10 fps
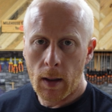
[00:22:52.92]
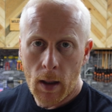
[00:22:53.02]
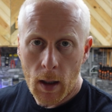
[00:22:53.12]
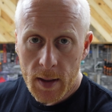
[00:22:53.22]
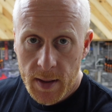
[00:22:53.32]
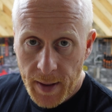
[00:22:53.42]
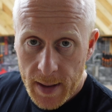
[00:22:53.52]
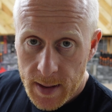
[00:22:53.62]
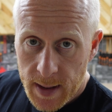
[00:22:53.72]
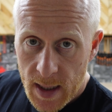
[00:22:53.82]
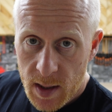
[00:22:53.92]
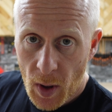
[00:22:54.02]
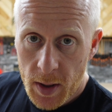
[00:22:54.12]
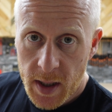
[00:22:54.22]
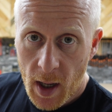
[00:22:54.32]
I'd like to thank today's
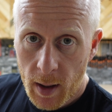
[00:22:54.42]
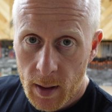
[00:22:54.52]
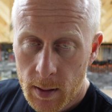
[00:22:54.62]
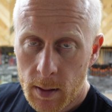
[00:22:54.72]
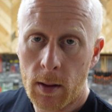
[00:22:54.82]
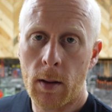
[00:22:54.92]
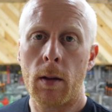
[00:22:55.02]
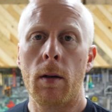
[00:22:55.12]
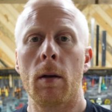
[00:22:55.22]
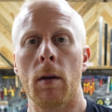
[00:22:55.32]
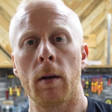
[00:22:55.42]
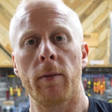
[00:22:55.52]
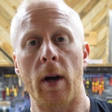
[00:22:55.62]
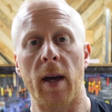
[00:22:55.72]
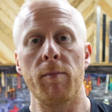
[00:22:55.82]
sponsor,
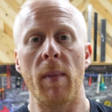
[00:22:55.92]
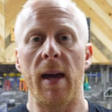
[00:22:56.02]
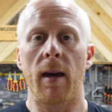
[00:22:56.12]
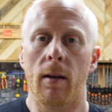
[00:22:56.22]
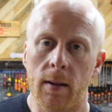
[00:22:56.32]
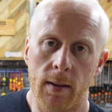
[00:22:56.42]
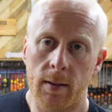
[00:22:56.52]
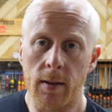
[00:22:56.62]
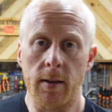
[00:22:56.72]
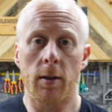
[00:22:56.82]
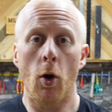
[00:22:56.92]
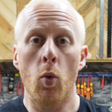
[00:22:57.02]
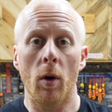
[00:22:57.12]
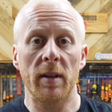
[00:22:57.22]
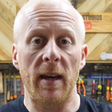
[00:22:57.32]
fucking me, because no
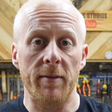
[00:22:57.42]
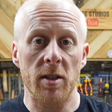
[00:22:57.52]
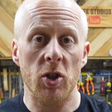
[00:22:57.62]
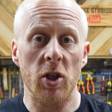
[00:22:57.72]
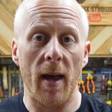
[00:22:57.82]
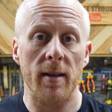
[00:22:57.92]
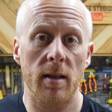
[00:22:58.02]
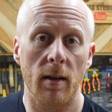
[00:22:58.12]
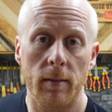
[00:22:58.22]
one gives a shit.